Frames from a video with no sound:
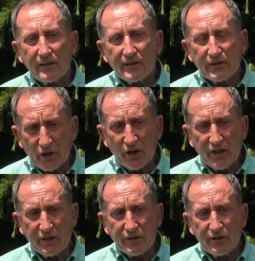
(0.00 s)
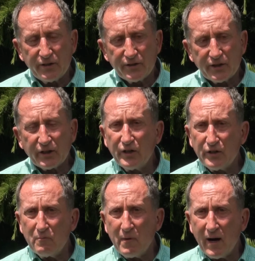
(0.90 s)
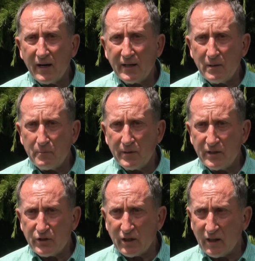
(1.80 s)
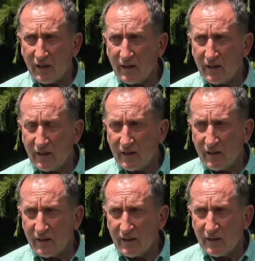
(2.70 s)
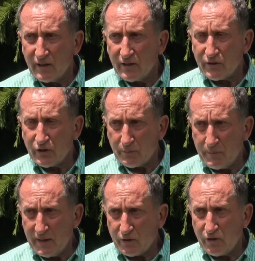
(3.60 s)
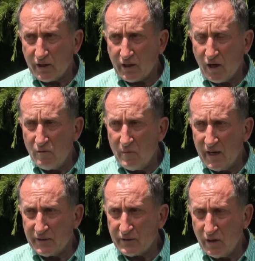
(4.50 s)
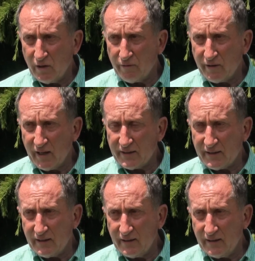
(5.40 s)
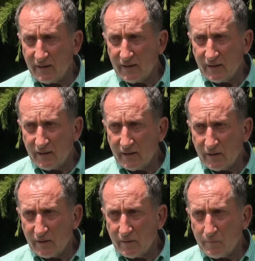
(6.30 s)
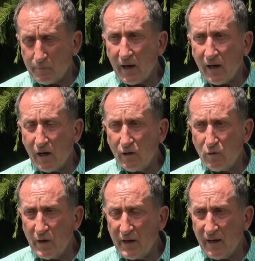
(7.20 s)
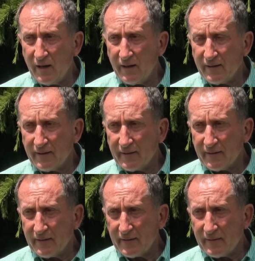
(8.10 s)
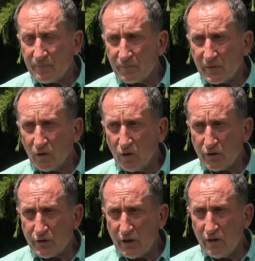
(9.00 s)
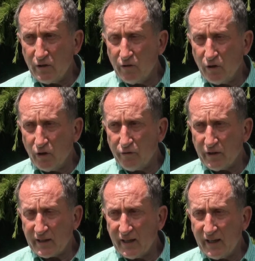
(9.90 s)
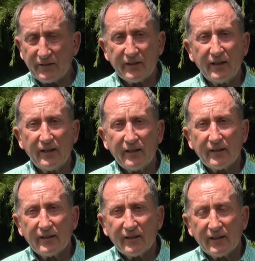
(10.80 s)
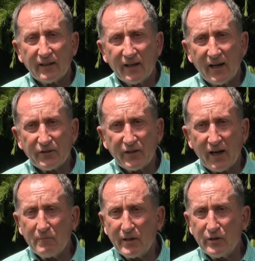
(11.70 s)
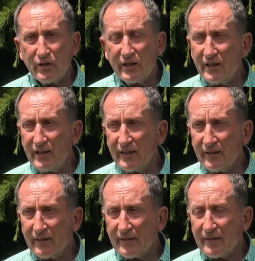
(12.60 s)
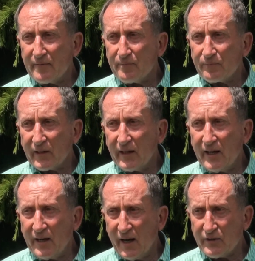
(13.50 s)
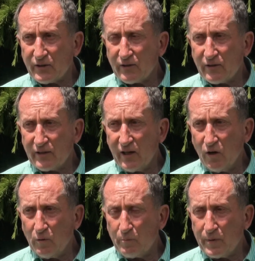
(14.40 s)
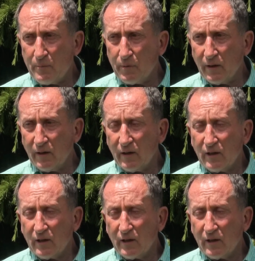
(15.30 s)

decided to go to Mahia Peninsula to speak to the kaumātua of Ngāti Pāhauwera, also Runga Whakata, Ngāta Manuhiri, and ask the old people